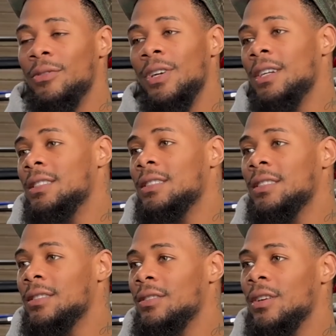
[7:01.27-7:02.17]
I
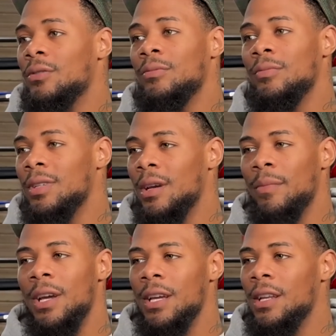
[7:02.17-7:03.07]
just, kept
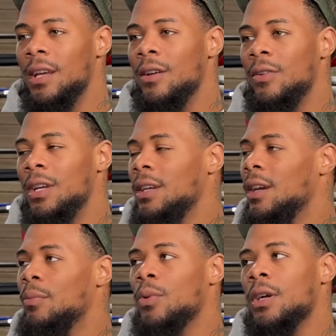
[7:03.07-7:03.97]
my head down and
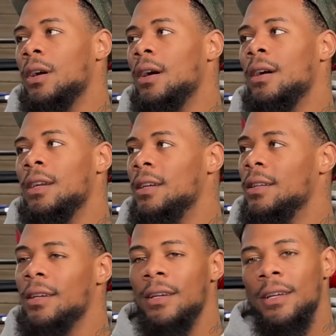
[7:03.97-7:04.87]
kept working hard and
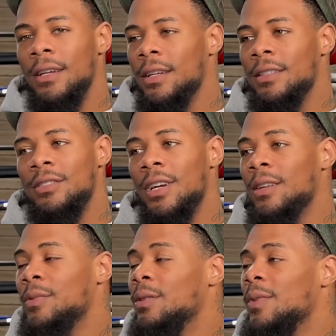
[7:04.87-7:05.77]
tried to
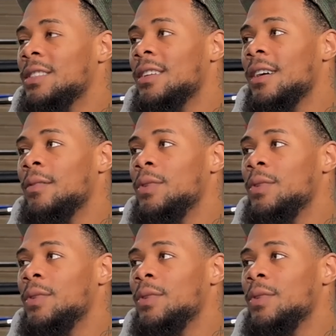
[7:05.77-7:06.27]
be the best that I could be.